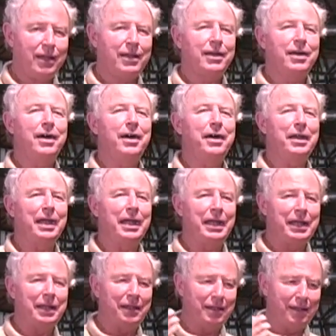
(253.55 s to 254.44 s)

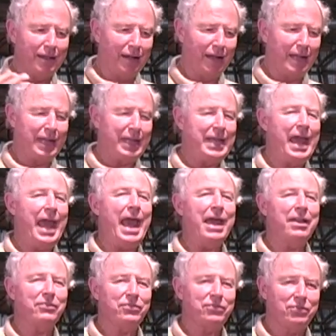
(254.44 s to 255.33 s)
cutting
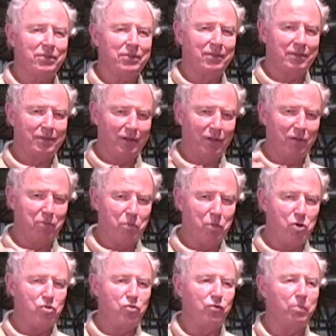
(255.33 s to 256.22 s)
against the
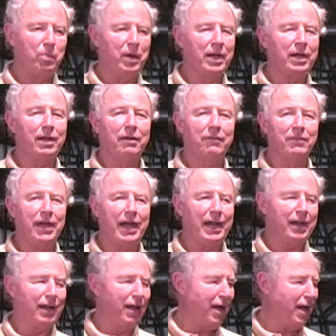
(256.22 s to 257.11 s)
movement of
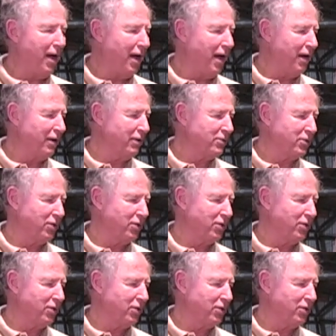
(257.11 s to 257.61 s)
that log.